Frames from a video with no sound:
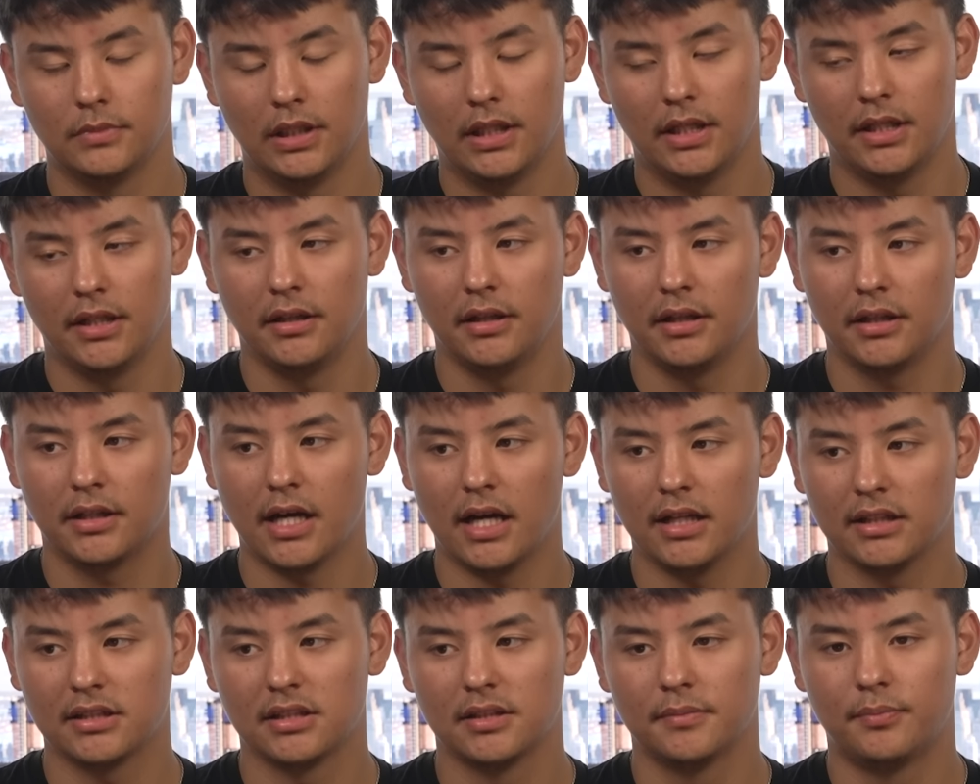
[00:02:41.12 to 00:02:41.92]
It, it
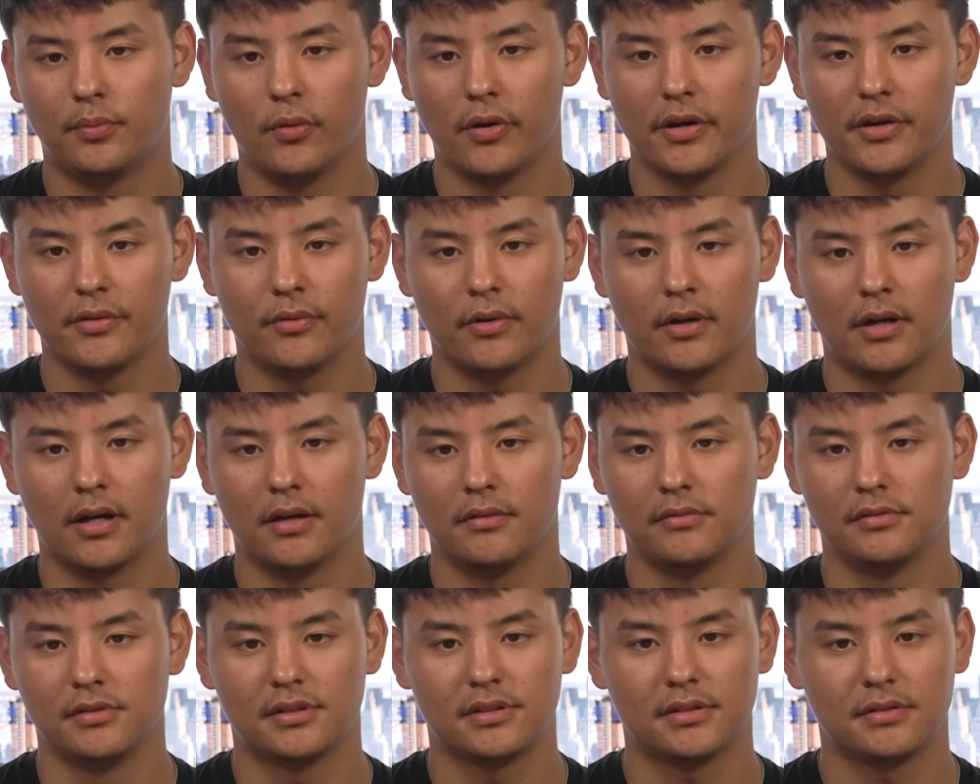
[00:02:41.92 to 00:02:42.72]
got to the point where I
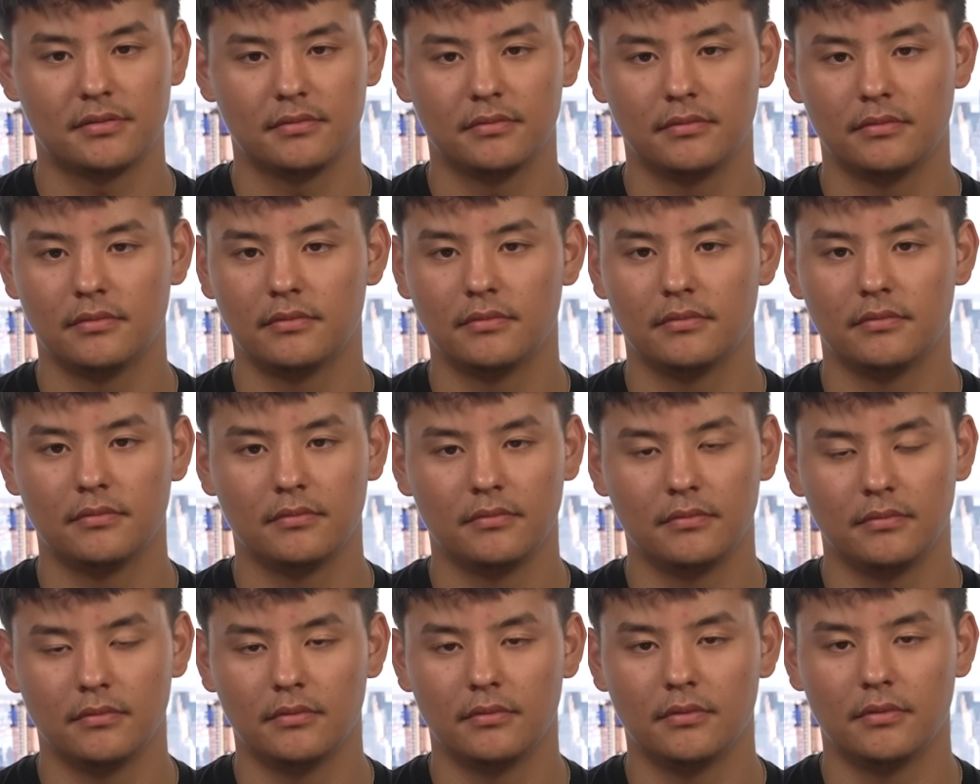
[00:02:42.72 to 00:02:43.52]
was,
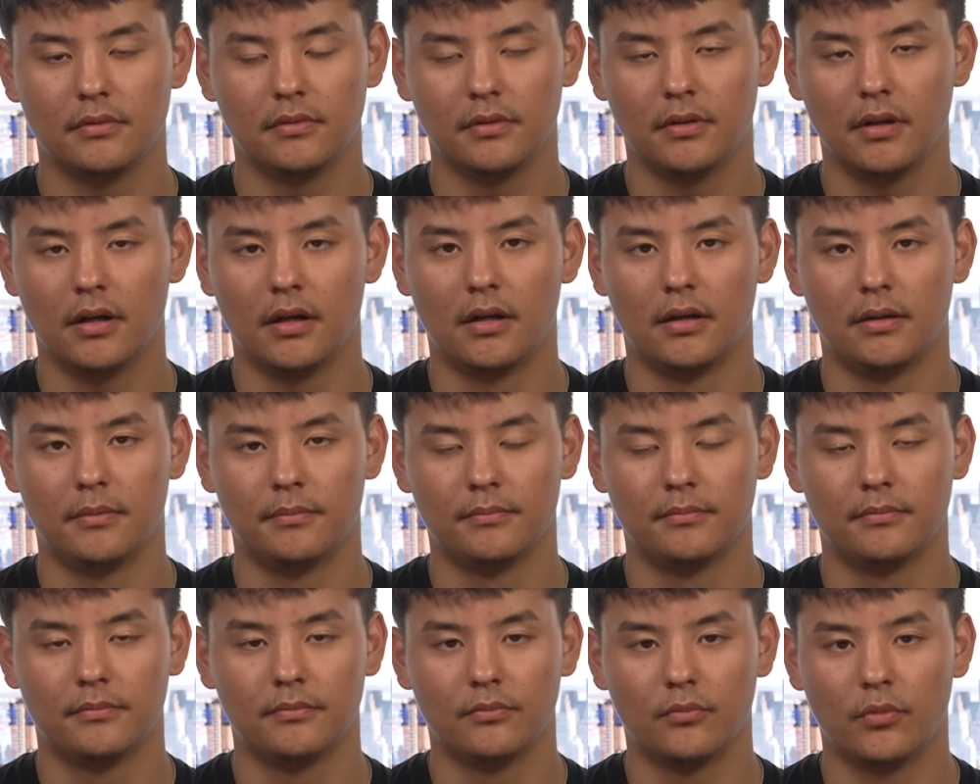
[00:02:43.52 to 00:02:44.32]
um,